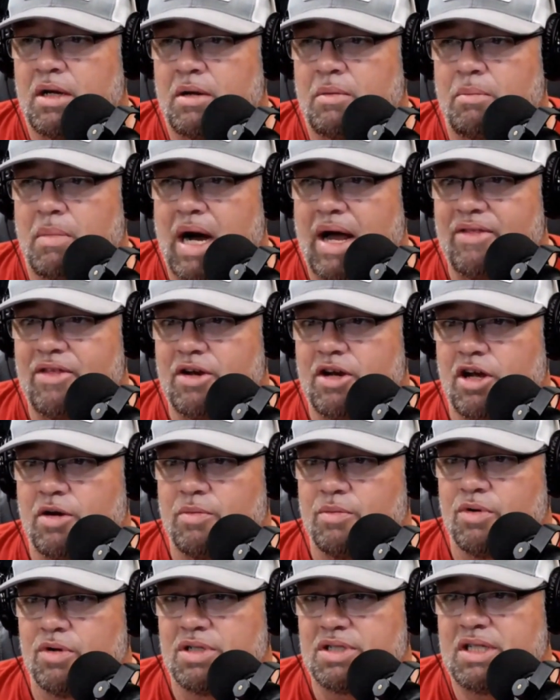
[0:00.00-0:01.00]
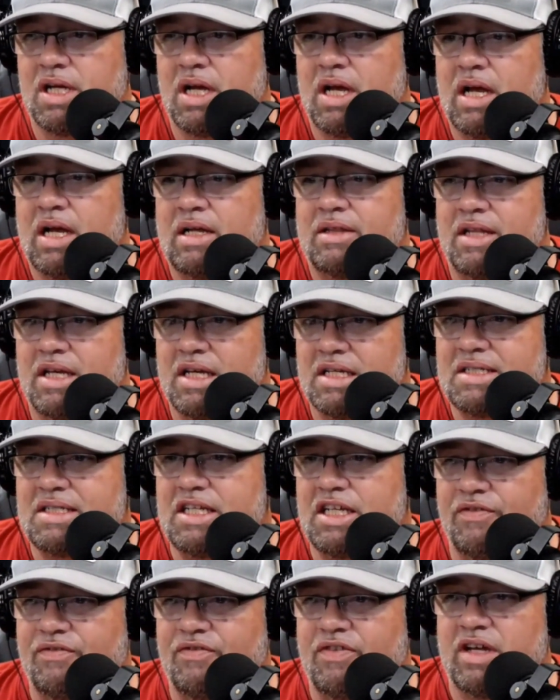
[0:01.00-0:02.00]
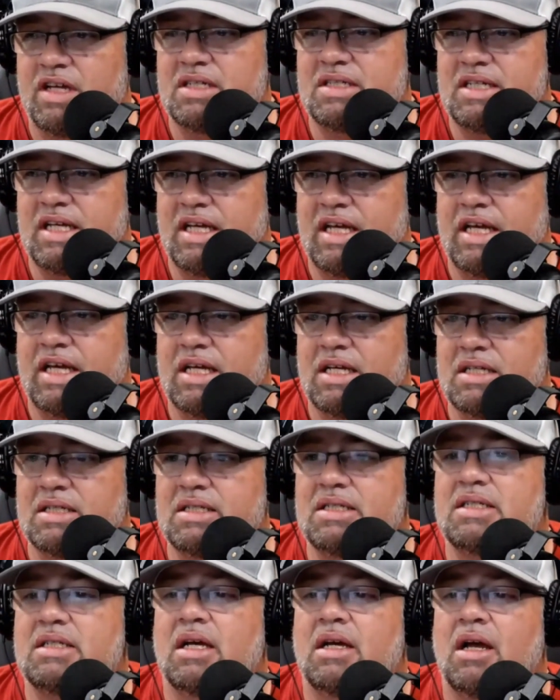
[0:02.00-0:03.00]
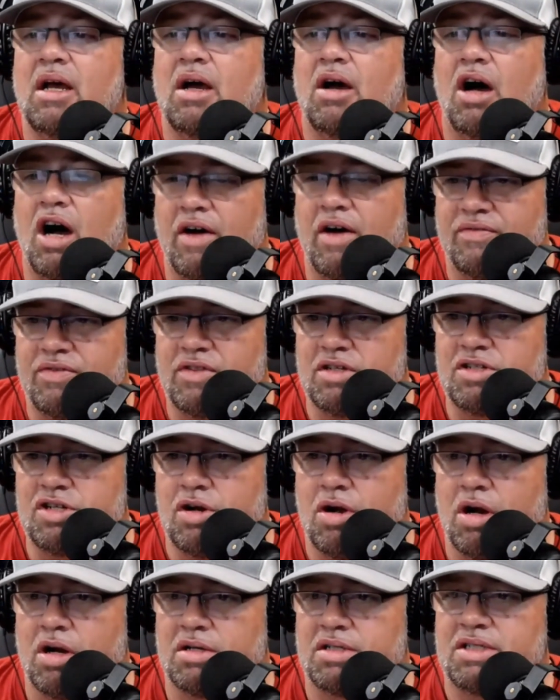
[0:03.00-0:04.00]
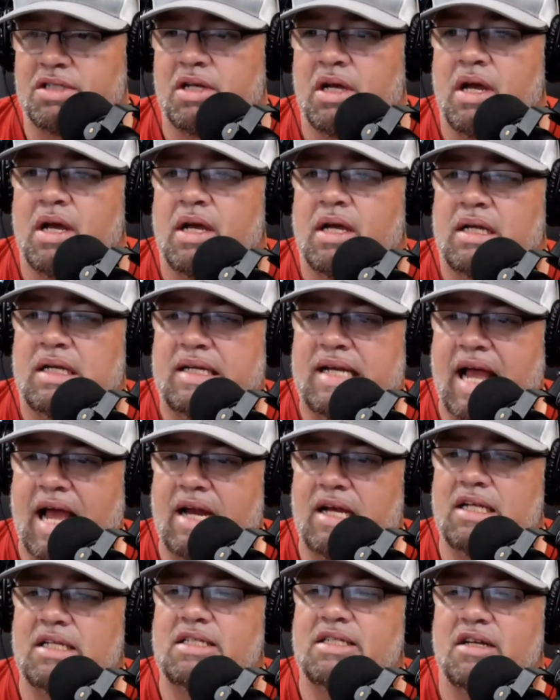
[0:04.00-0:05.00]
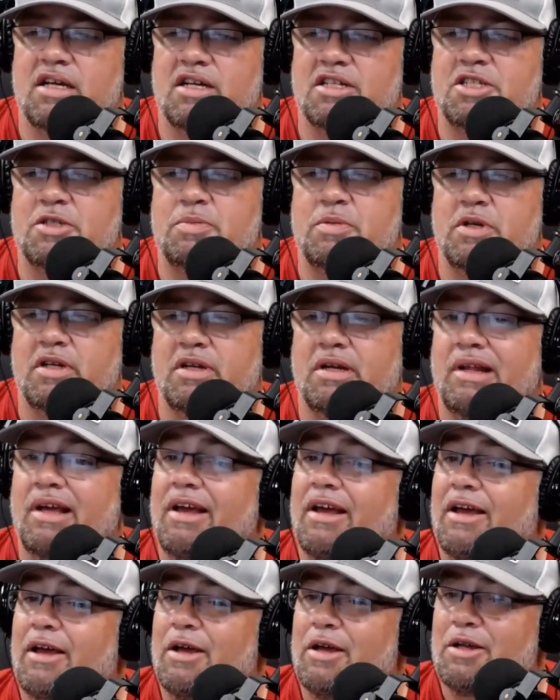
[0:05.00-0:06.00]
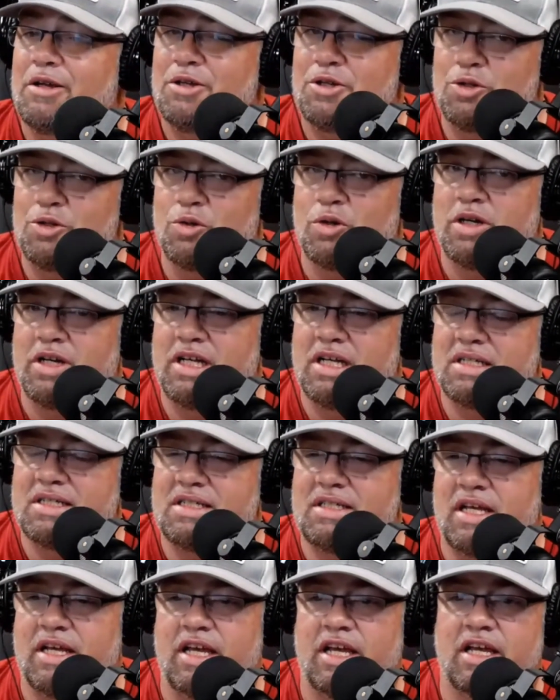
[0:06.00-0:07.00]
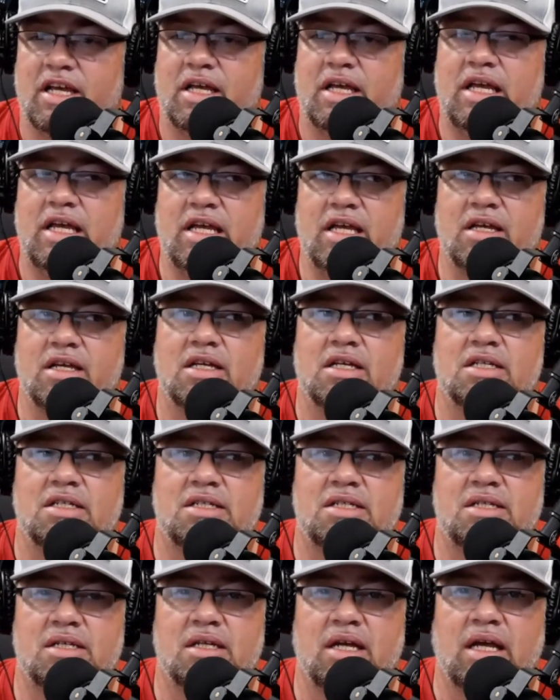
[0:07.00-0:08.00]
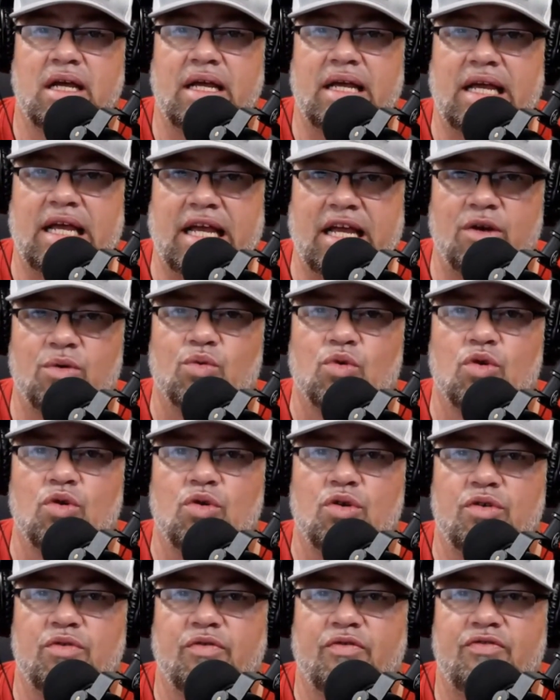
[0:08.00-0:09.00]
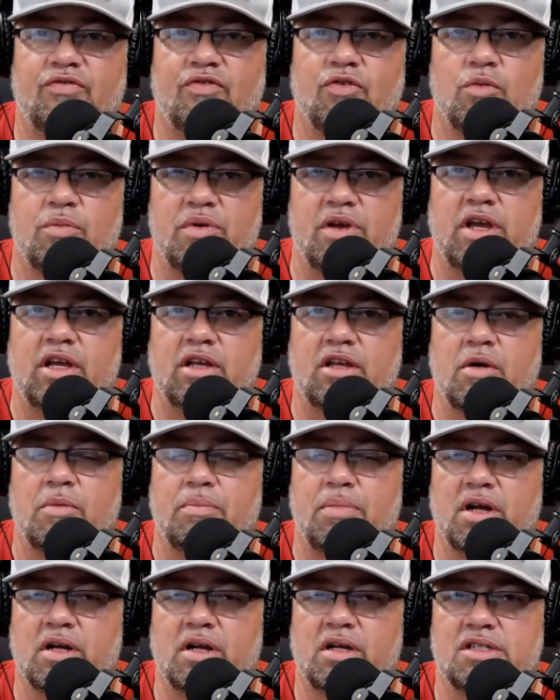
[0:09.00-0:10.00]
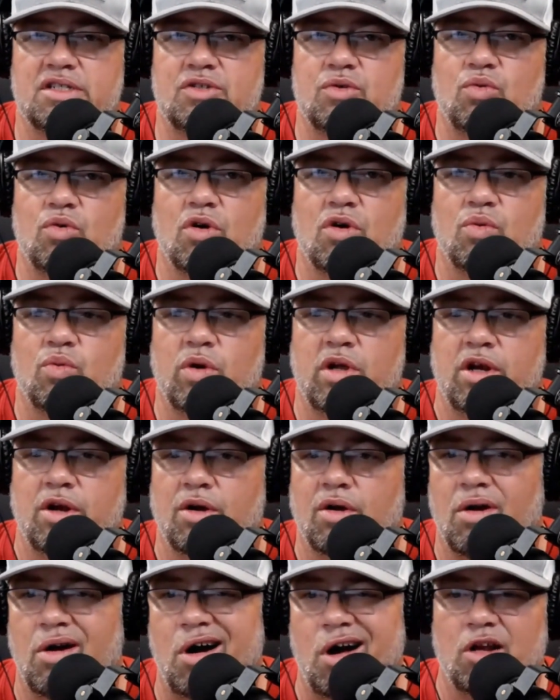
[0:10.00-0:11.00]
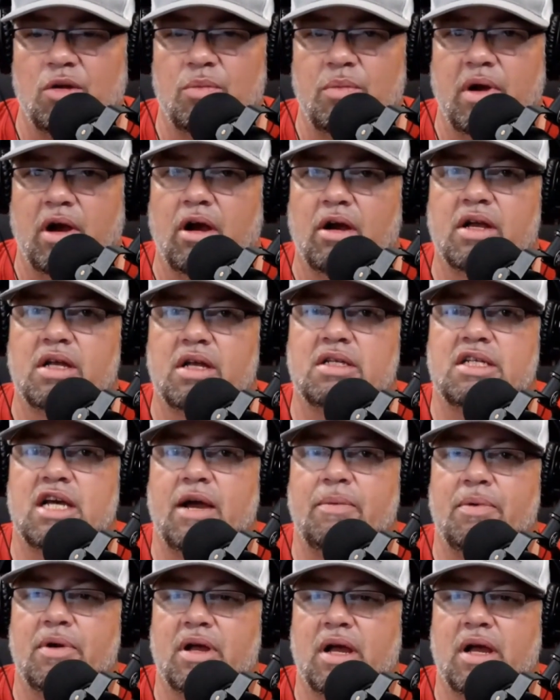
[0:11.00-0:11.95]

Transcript: by the numbers, this defense is off the charts. Danny Stutsman doing his thing. He is en route for being a Butkus Award winner, All American type of